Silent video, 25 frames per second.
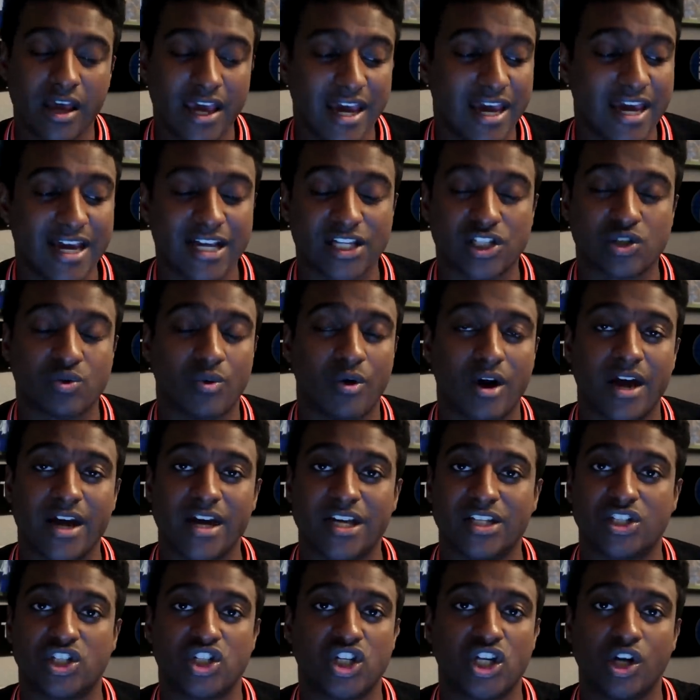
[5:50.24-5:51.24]
It is what
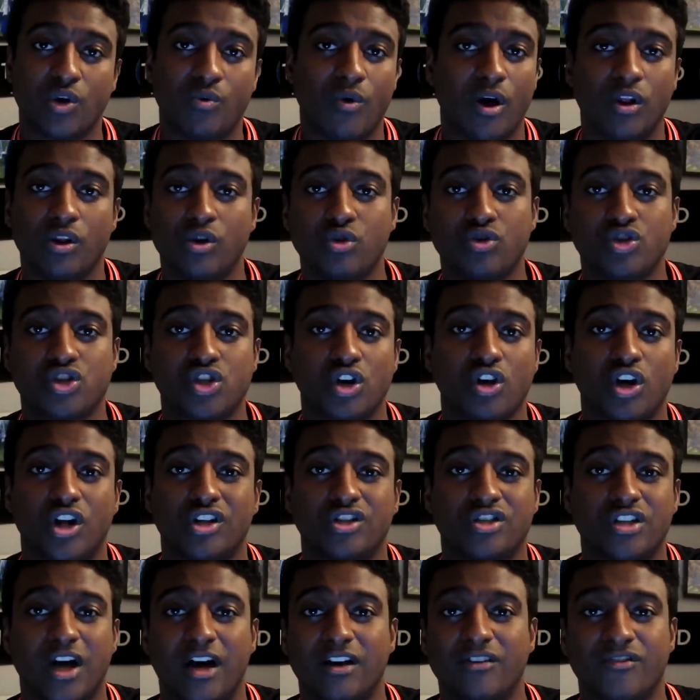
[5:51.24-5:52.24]
it is. Chilwell also
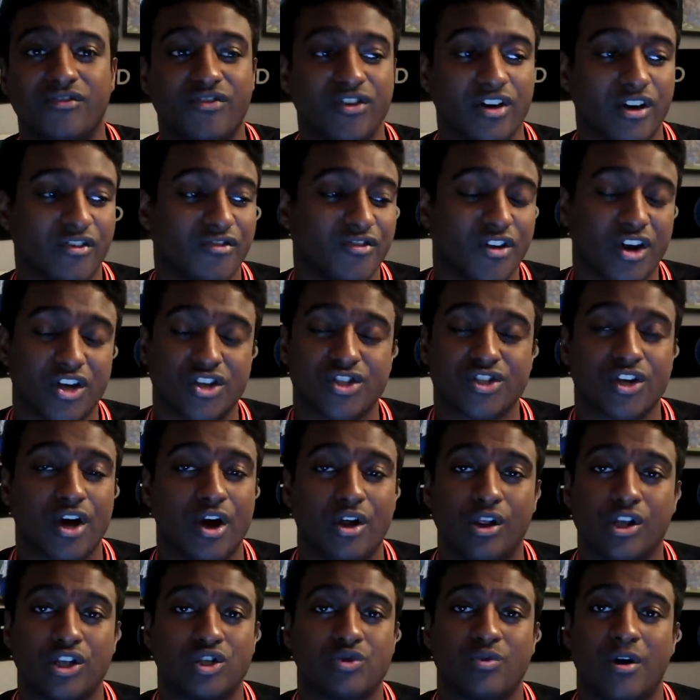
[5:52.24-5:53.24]
got done for the first
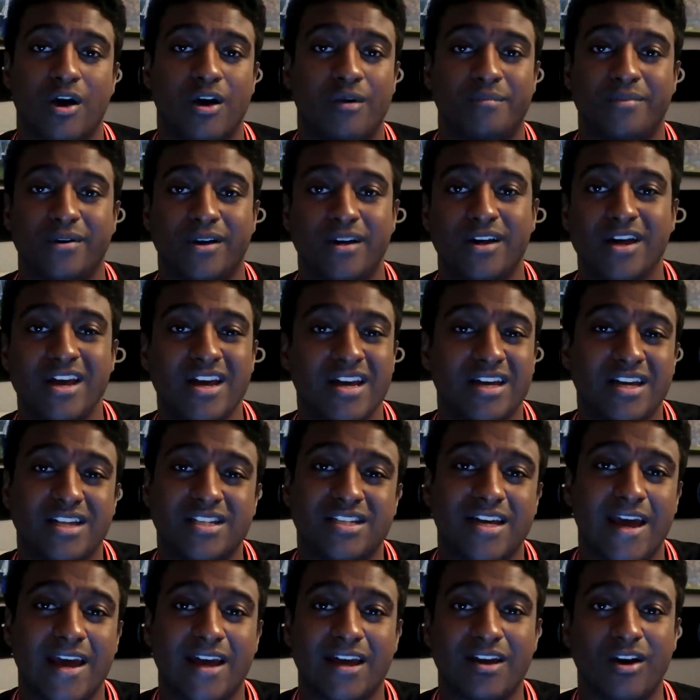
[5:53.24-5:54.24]
goal as well, but you
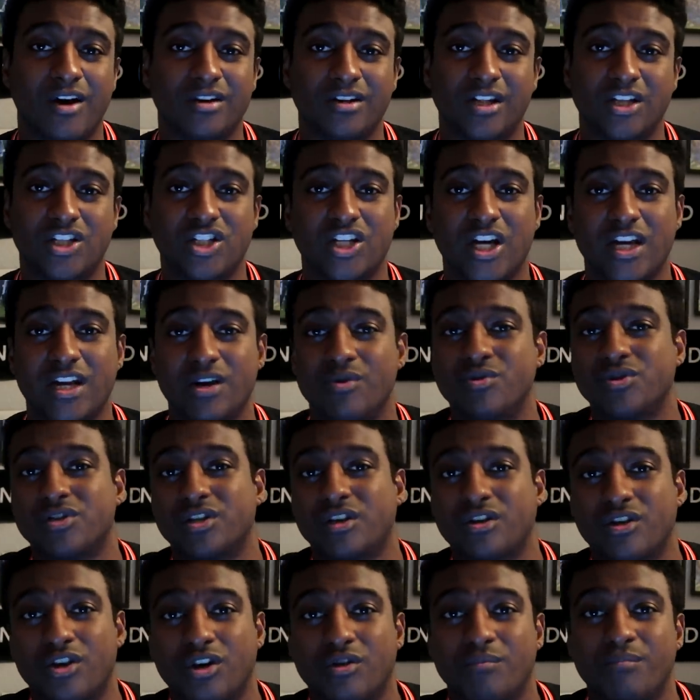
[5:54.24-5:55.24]
take it on the chin. It
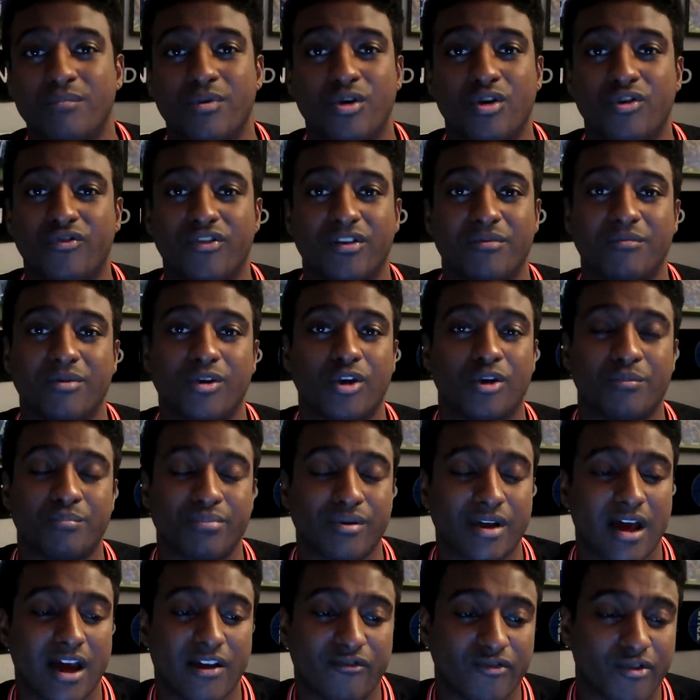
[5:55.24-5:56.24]
was a good move and good
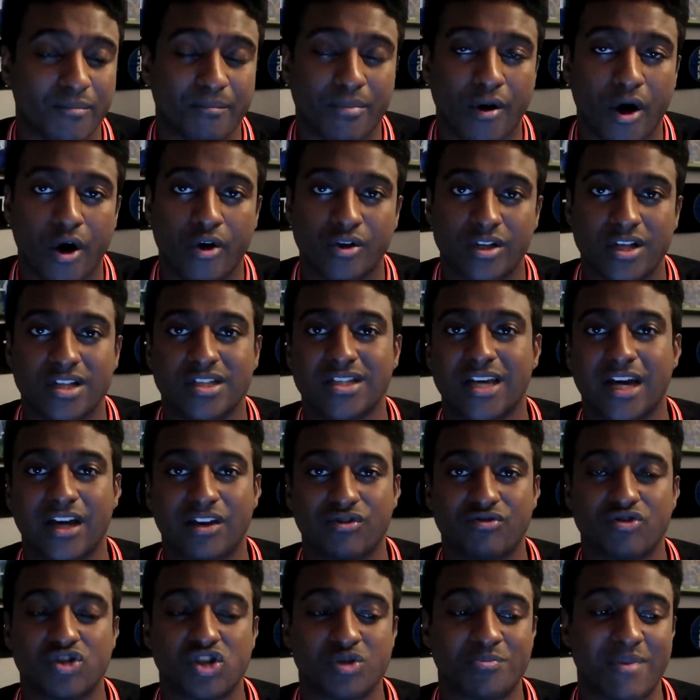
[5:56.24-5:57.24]
play from Podence. I
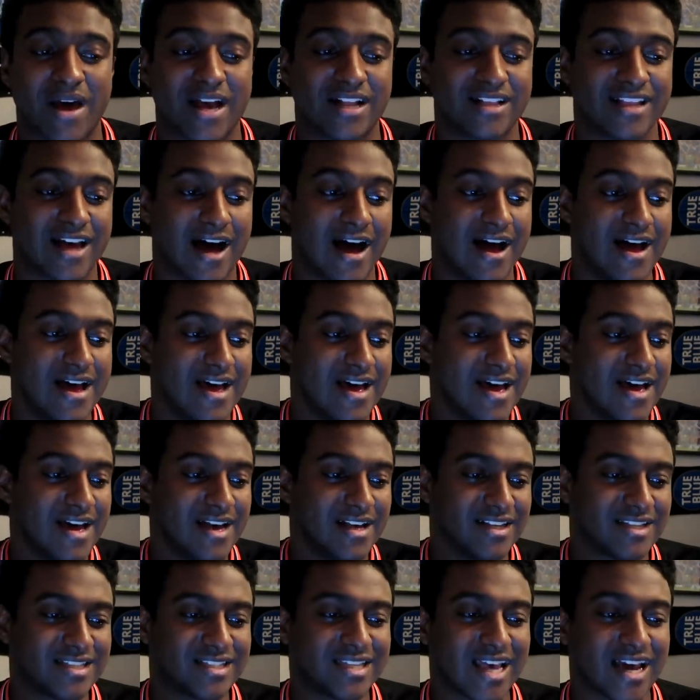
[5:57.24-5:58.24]
can respect that.
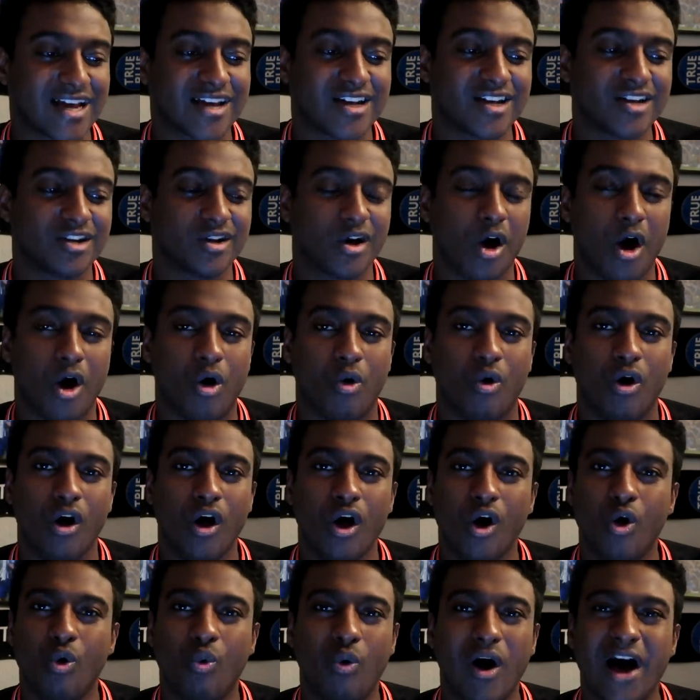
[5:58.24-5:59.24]
Second goal,
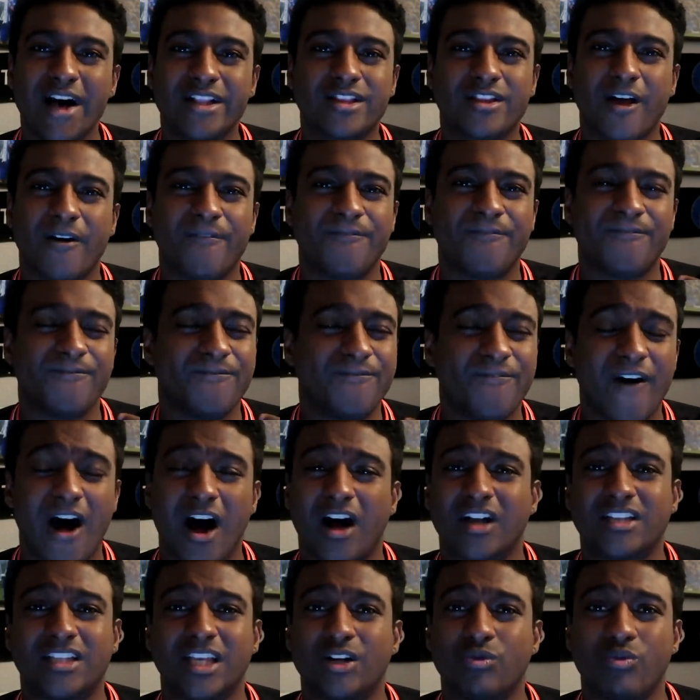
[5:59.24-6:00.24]
why the
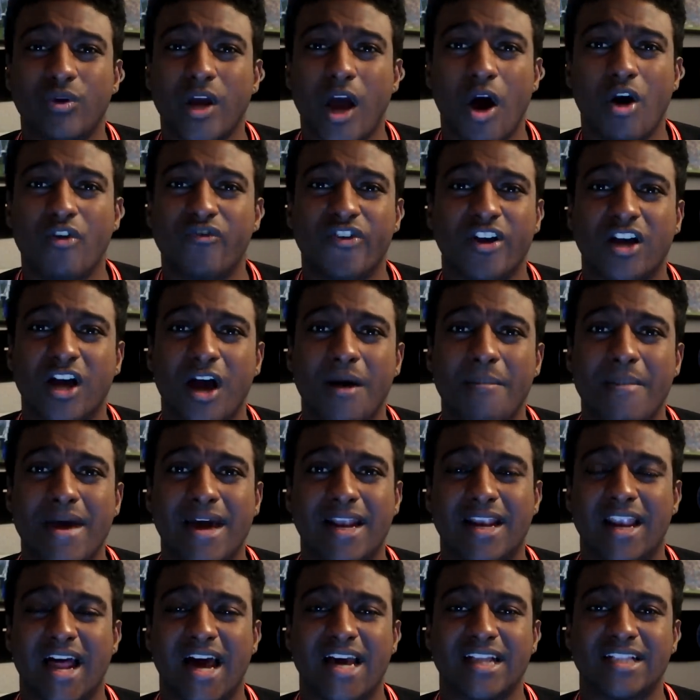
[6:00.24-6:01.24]
fuck did we
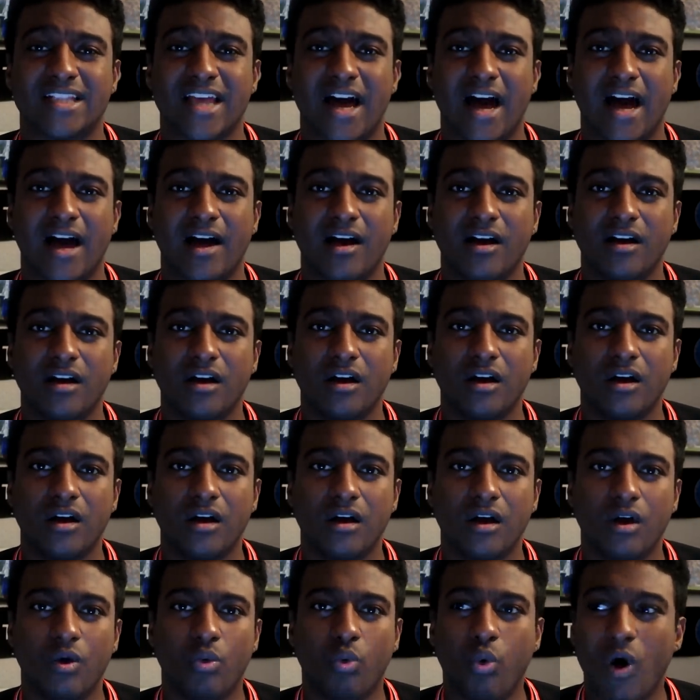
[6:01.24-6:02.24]
overcommit like that?
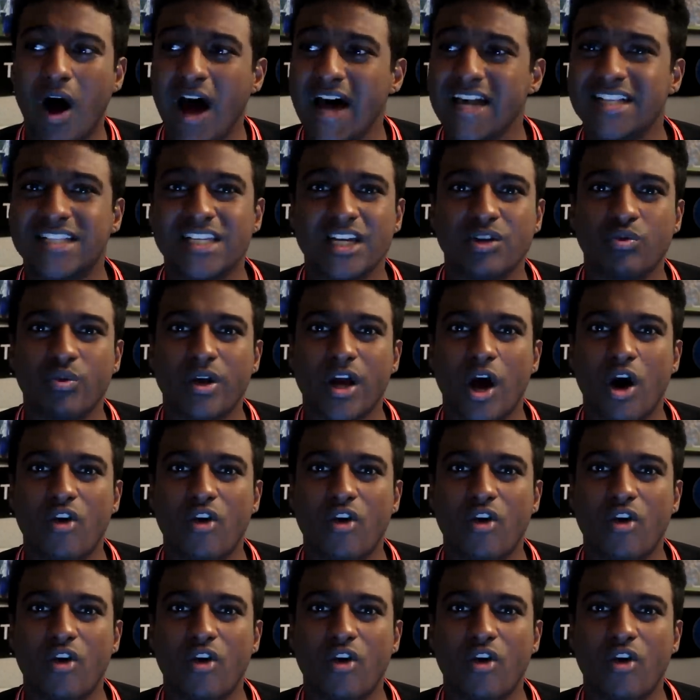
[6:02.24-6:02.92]
Why did we